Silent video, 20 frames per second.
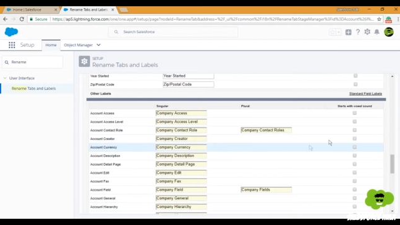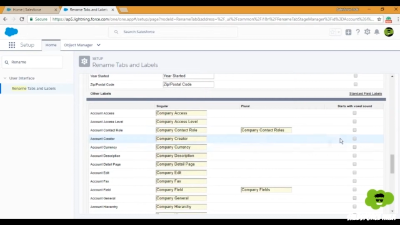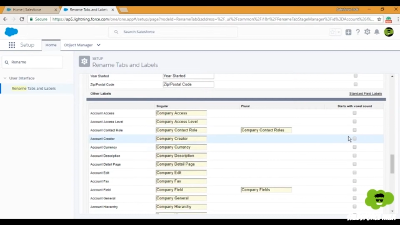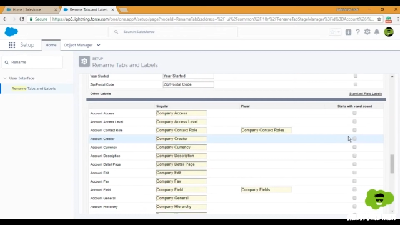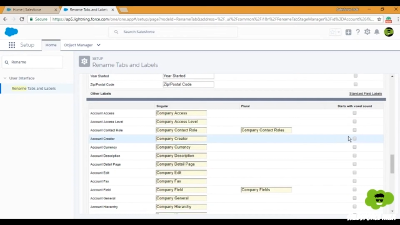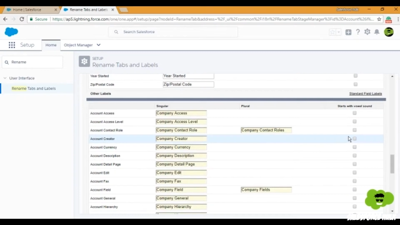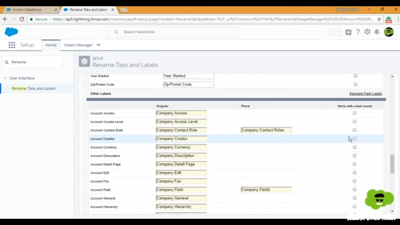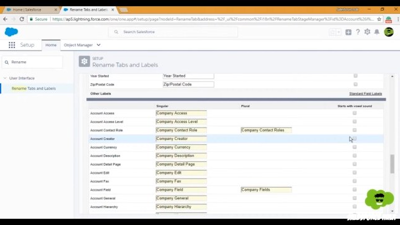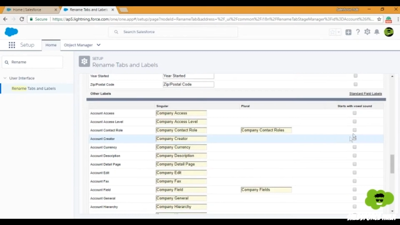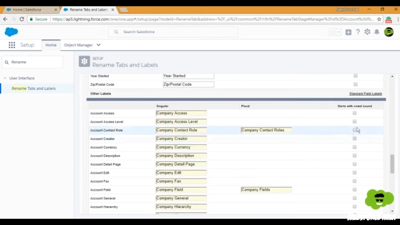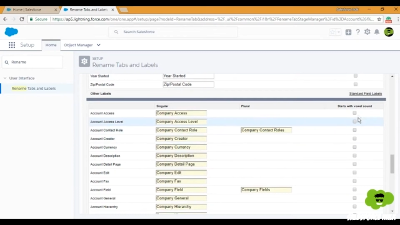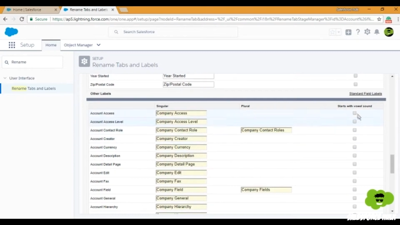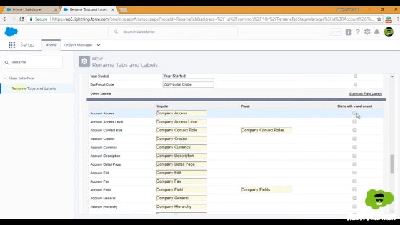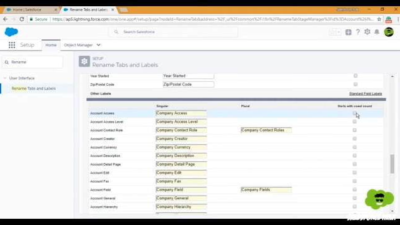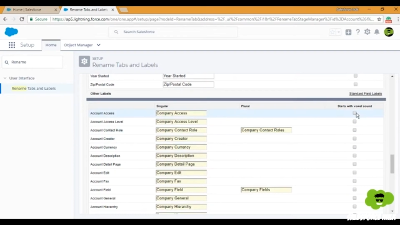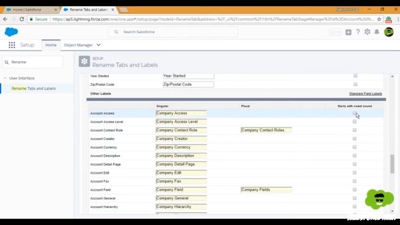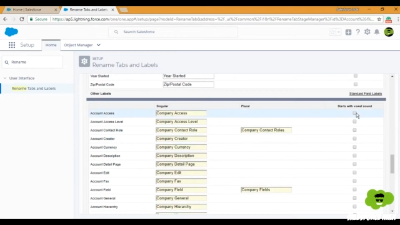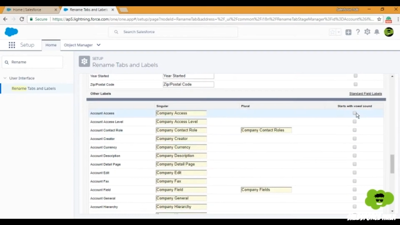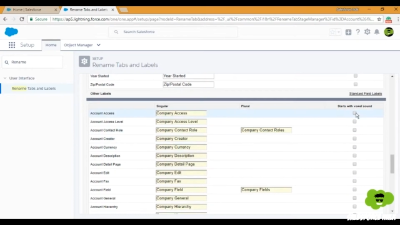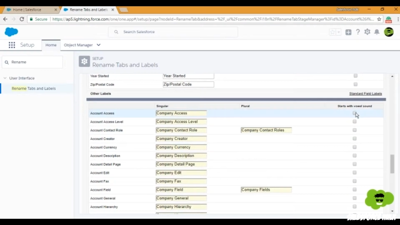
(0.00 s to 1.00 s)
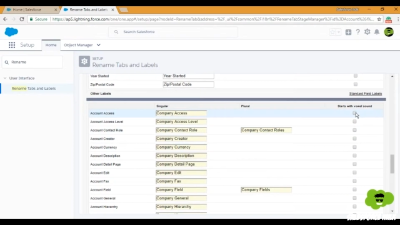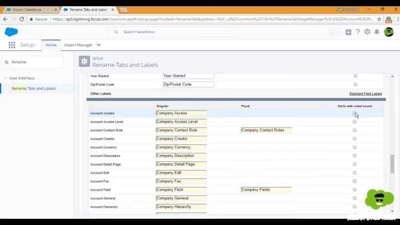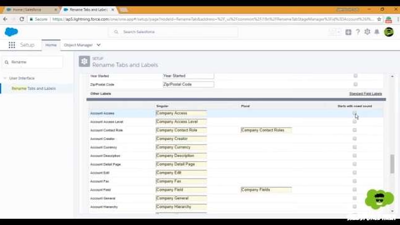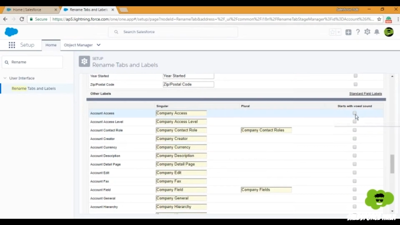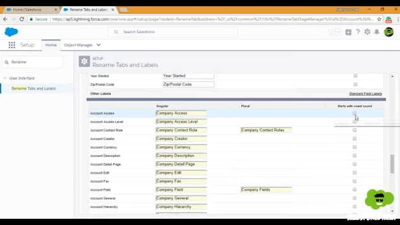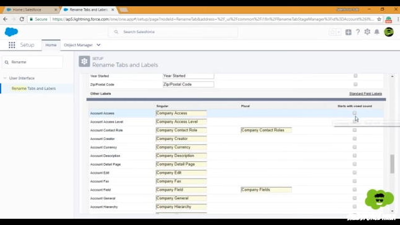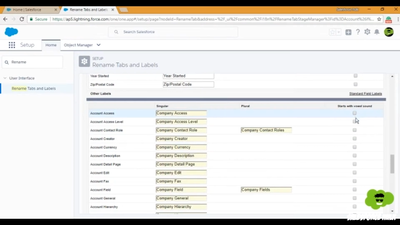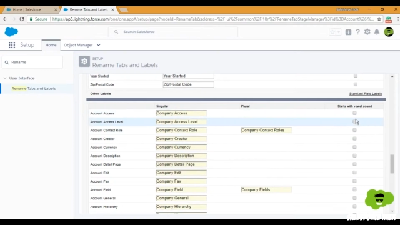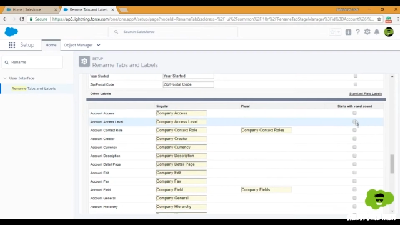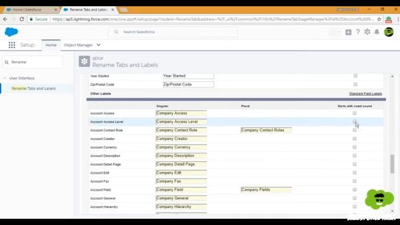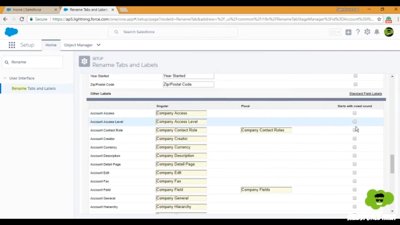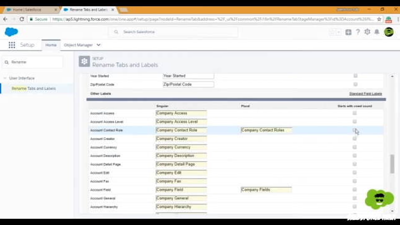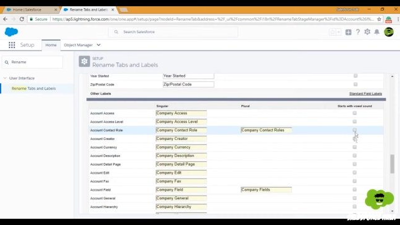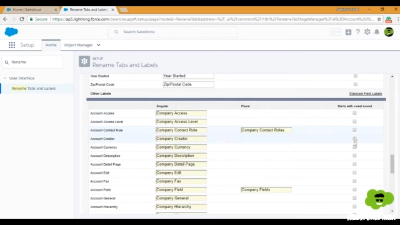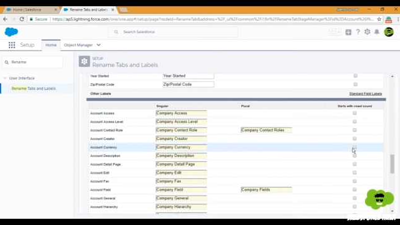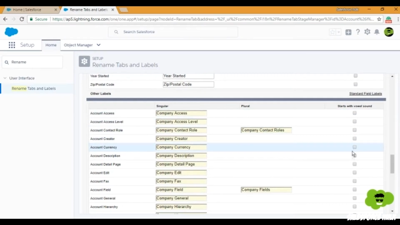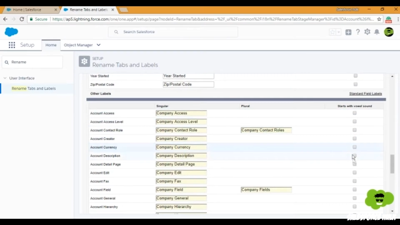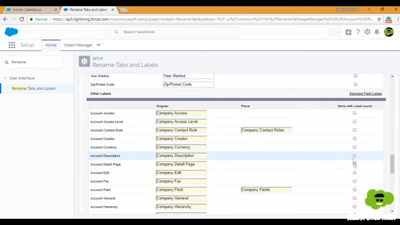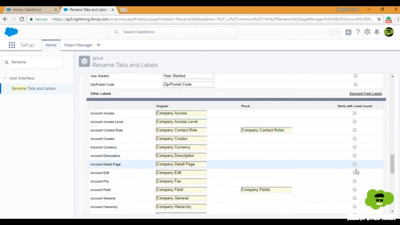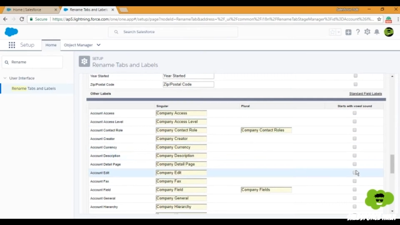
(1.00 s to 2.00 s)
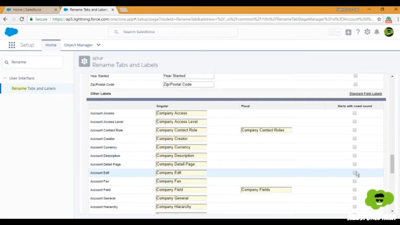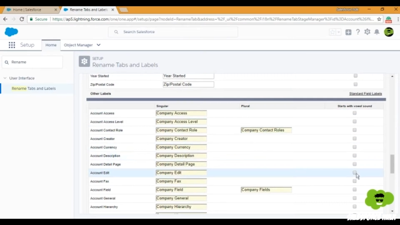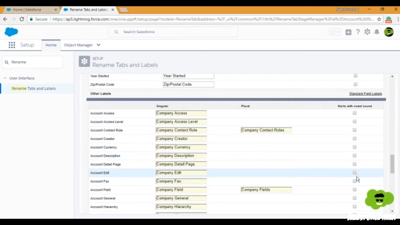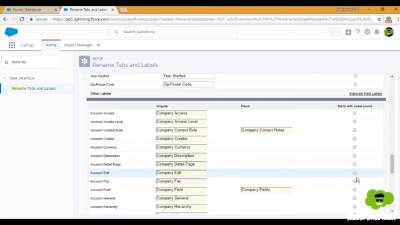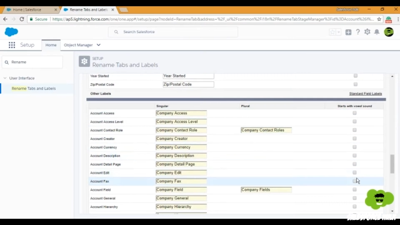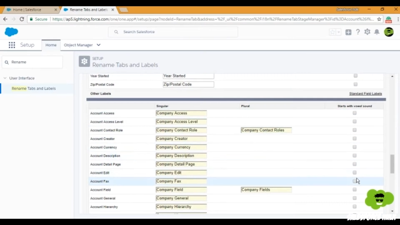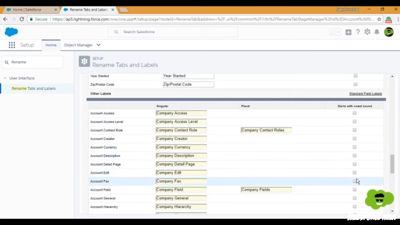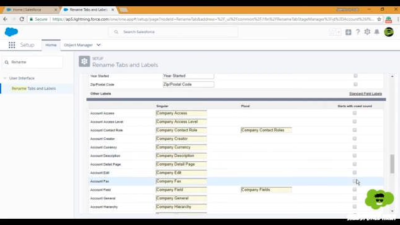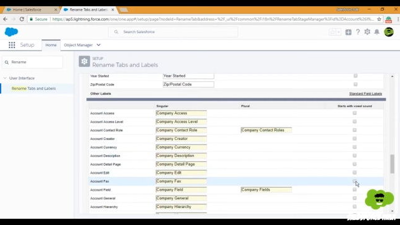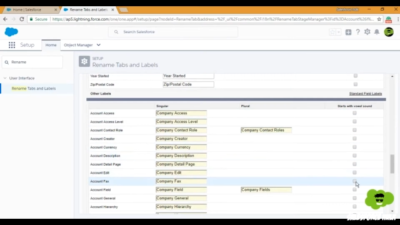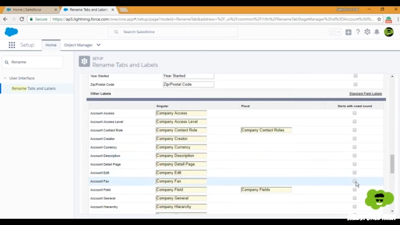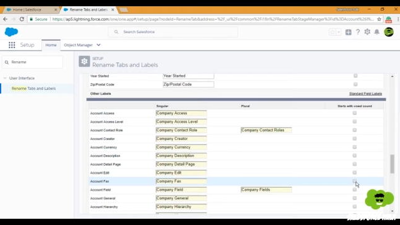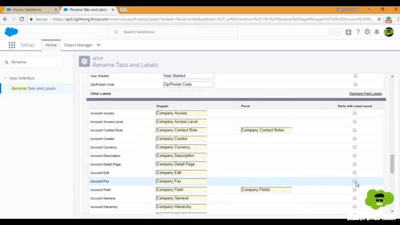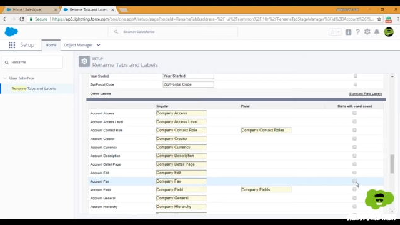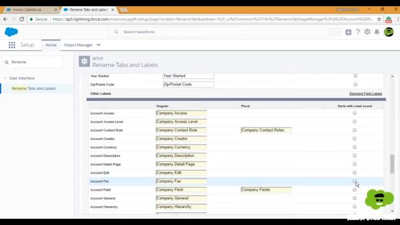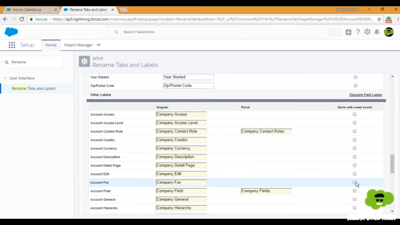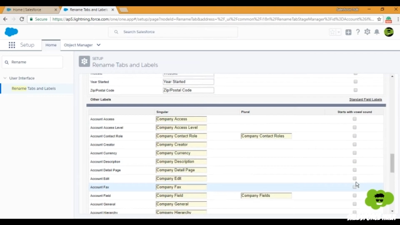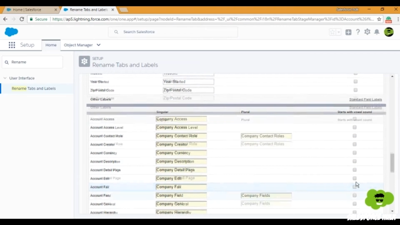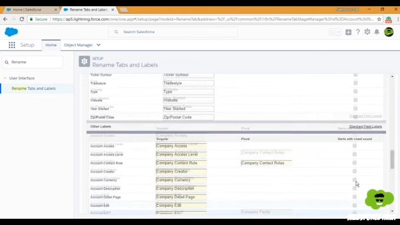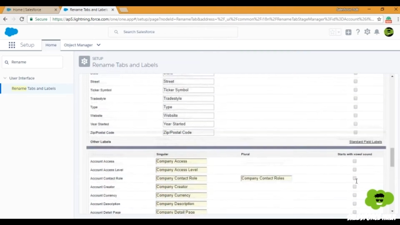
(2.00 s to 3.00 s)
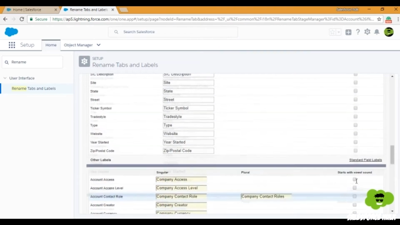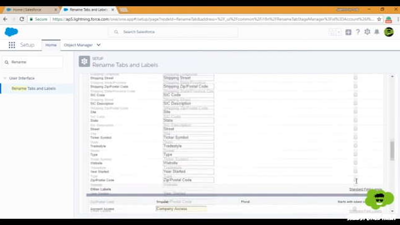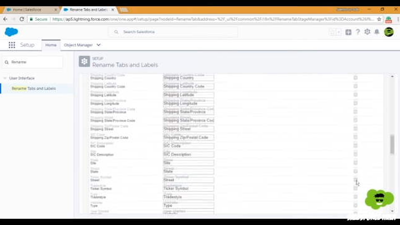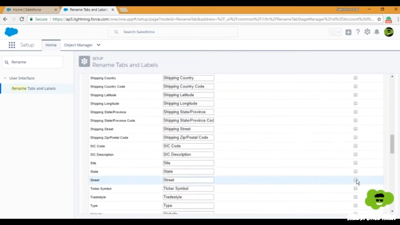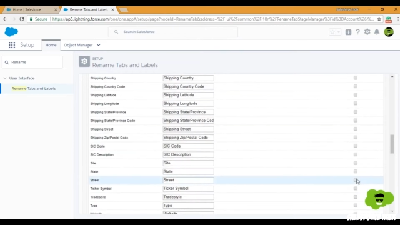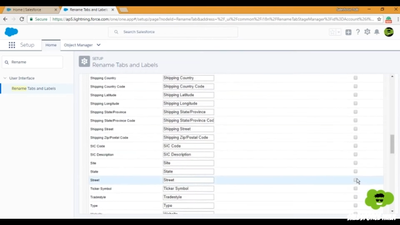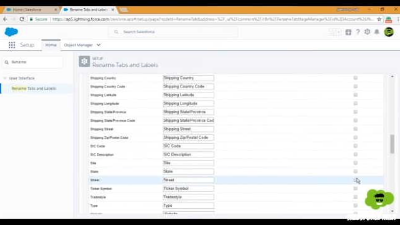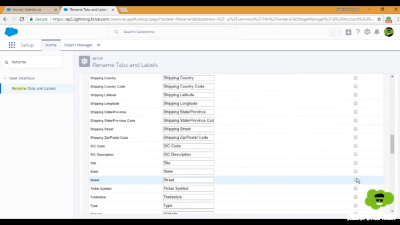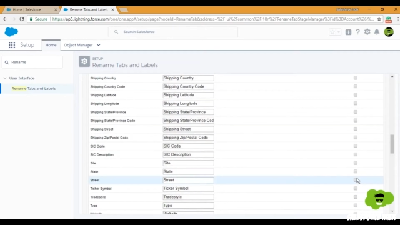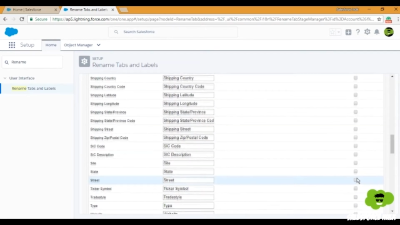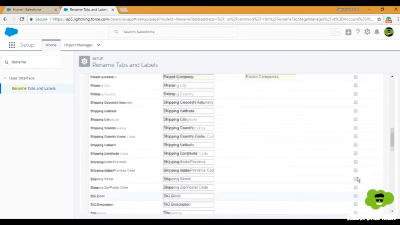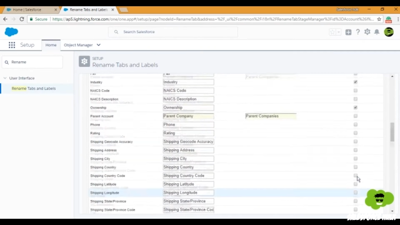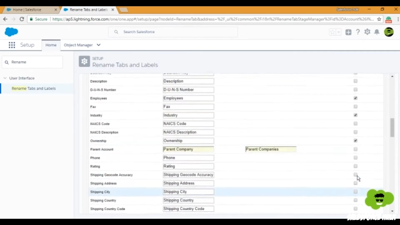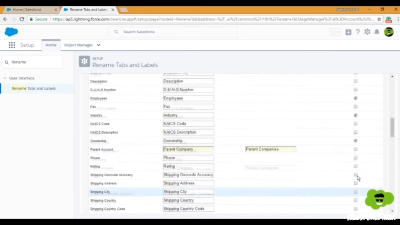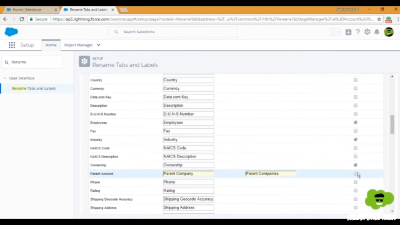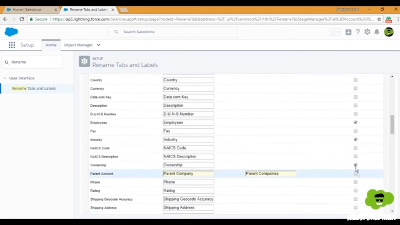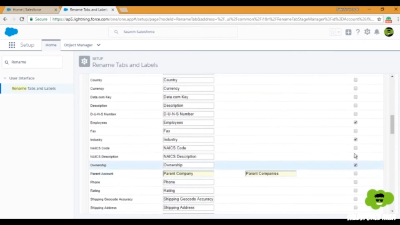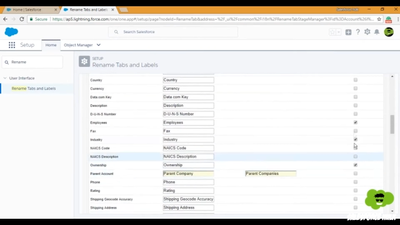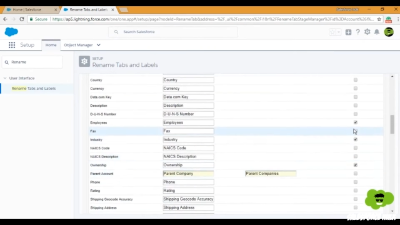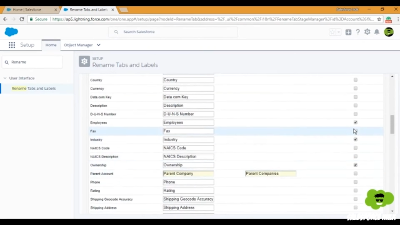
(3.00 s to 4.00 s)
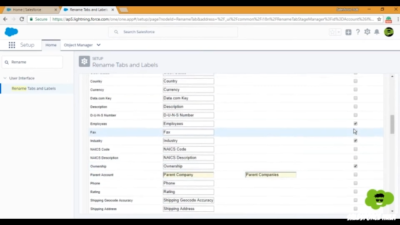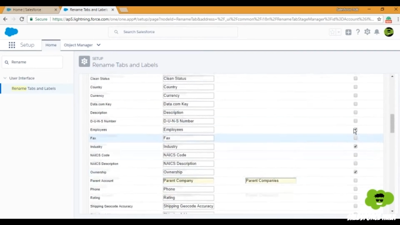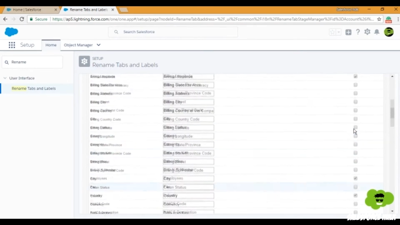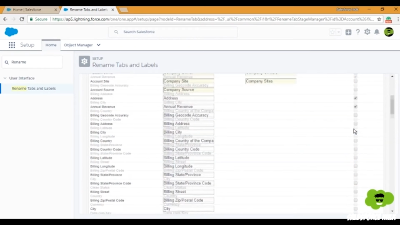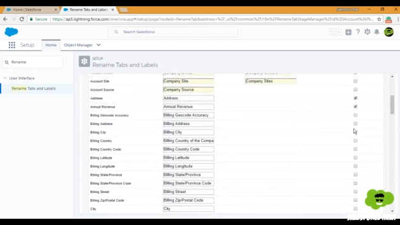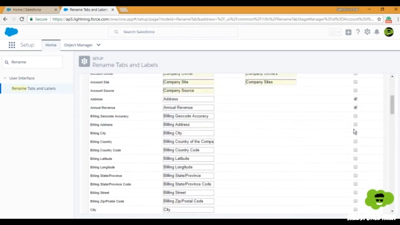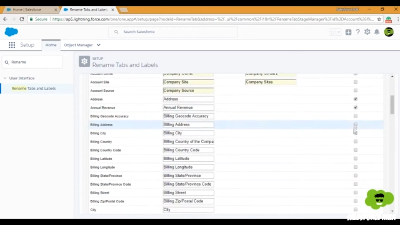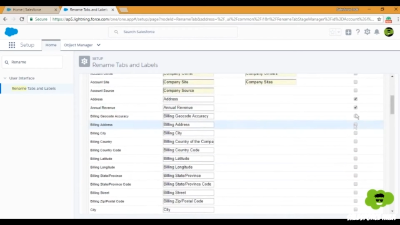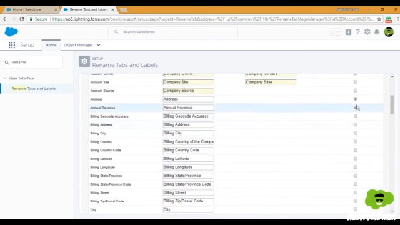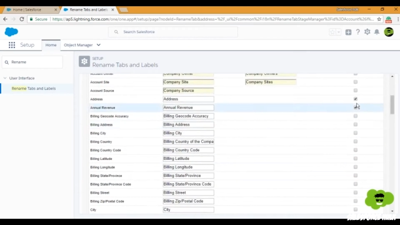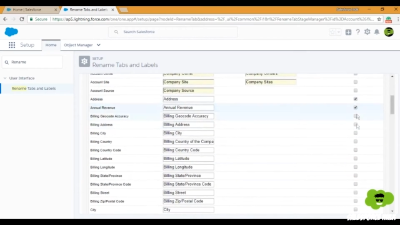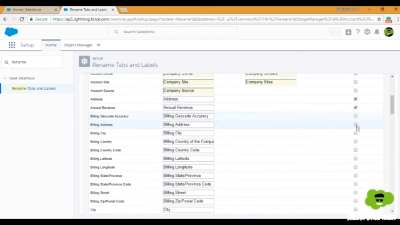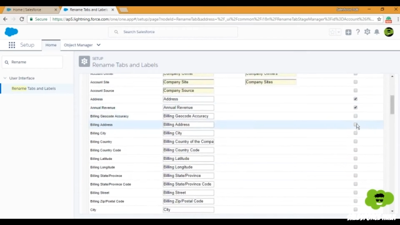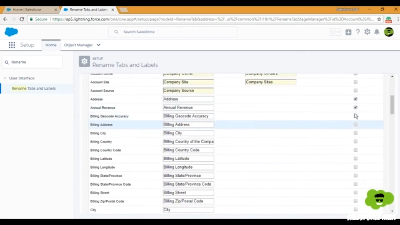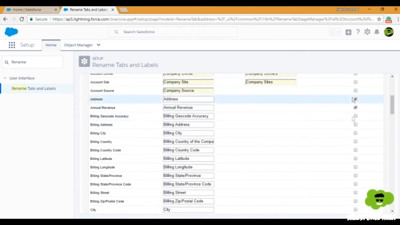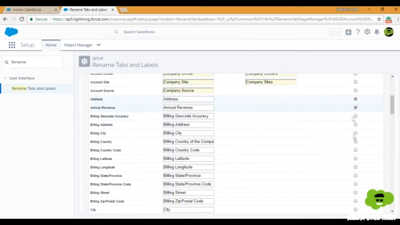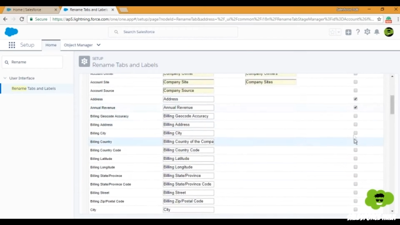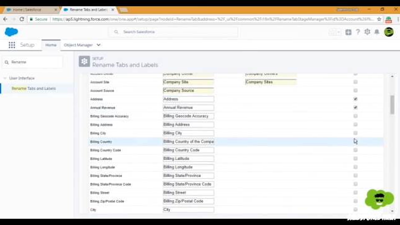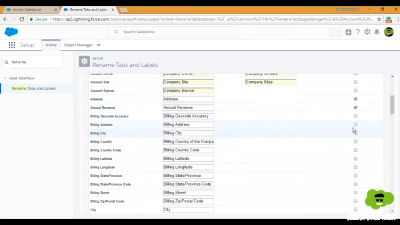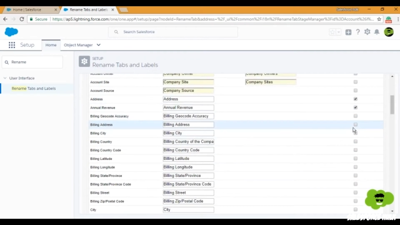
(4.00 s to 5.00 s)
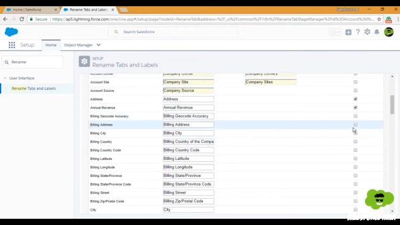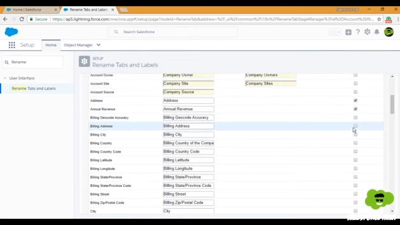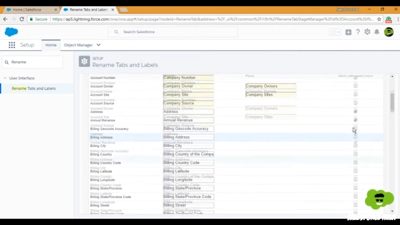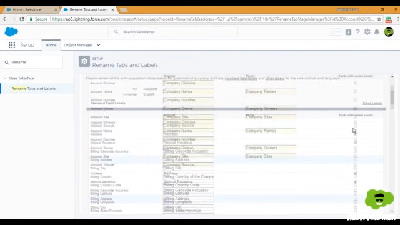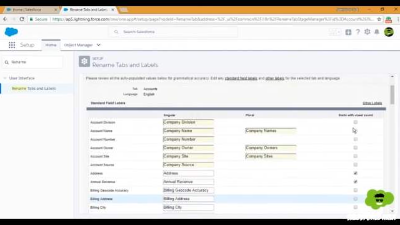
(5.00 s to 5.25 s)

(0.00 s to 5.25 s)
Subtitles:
No face is visible, so there are no lips to read.